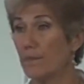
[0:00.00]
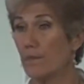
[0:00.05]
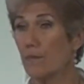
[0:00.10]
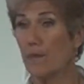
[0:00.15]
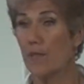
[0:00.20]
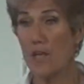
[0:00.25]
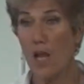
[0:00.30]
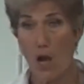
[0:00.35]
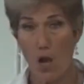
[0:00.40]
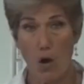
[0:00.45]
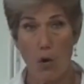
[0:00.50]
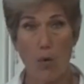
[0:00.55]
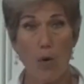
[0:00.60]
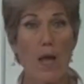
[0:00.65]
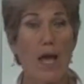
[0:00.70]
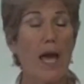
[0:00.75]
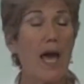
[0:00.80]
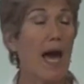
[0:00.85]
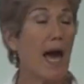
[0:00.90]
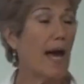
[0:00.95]
No.
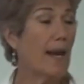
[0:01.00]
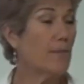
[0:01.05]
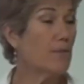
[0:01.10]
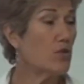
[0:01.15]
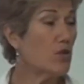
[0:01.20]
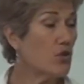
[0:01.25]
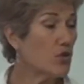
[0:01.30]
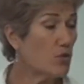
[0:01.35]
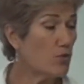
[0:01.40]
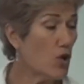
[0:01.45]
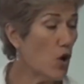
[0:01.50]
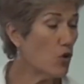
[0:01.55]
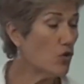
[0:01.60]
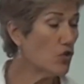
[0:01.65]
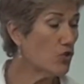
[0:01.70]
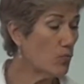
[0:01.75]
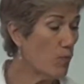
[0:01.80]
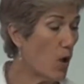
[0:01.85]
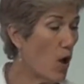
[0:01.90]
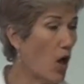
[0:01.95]
Atoms are so
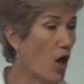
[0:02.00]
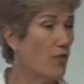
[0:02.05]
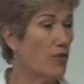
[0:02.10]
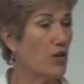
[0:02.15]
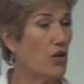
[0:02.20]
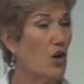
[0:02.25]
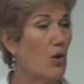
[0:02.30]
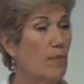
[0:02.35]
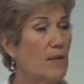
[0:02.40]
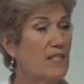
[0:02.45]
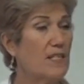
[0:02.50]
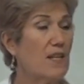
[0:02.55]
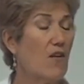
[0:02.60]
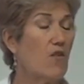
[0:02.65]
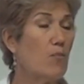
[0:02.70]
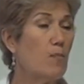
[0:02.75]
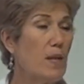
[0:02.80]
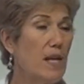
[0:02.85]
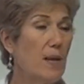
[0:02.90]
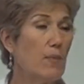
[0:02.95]
small that nobody's
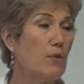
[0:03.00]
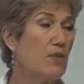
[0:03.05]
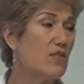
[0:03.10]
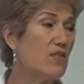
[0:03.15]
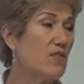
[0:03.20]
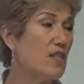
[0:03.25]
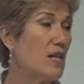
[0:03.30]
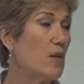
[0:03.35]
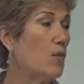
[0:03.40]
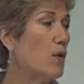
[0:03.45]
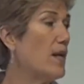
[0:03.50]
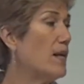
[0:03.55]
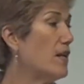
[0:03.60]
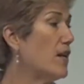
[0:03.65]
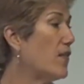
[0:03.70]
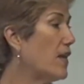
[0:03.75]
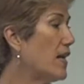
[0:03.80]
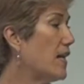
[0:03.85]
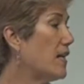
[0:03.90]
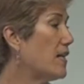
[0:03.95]
ever been able to see one.
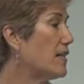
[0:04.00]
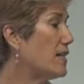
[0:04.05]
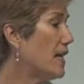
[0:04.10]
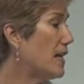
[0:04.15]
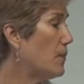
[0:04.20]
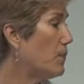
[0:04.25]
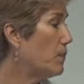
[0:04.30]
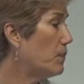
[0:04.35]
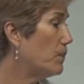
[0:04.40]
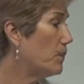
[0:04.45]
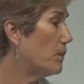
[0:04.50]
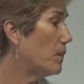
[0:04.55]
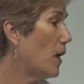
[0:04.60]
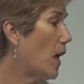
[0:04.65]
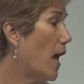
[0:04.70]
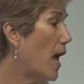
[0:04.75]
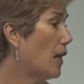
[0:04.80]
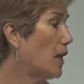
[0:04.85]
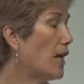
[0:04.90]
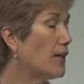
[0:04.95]
Now, they can take
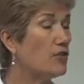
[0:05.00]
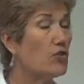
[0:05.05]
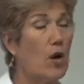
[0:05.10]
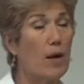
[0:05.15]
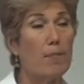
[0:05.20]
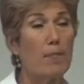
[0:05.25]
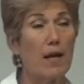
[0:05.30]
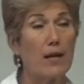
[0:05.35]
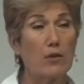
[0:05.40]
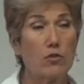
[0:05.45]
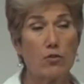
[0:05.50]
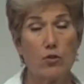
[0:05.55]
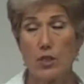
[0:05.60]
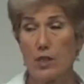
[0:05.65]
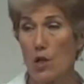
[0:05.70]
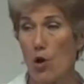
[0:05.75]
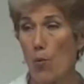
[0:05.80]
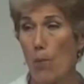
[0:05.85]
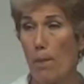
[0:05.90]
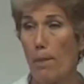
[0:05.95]
electron
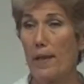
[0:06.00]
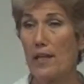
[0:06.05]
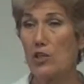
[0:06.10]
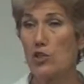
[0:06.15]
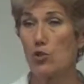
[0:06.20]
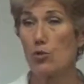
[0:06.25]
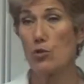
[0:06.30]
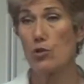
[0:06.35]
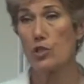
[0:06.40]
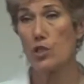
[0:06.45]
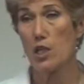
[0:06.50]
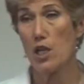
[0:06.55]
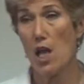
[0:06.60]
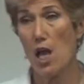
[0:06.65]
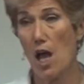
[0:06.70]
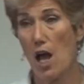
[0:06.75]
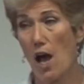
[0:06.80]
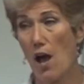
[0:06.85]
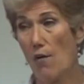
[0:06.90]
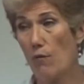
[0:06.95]
microscope pictures
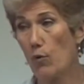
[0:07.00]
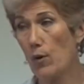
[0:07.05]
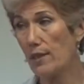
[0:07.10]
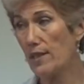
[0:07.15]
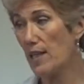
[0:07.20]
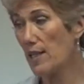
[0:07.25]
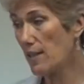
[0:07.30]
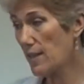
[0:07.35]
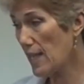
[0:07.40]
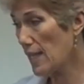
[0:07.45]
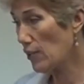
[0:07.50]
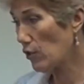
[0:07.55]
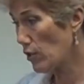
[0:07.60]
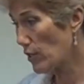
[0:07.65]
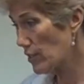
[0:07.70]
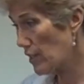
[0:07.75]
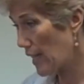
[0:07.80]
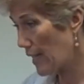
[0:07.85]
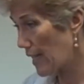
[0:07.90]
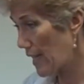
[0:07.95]
of what they think
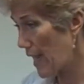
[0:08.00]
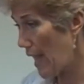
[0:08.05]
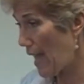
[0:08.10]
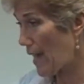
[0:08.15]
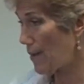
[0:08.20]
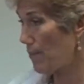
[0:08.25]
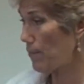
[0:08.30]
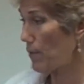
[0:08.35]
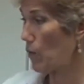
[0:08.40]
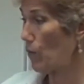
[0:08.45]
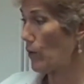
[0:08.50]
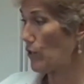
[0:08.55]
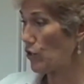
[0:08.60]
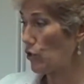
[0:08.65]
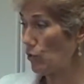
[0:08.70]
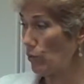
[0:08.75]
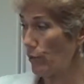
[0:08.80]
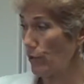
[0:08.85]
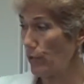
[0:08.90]
looks like an atom, but what you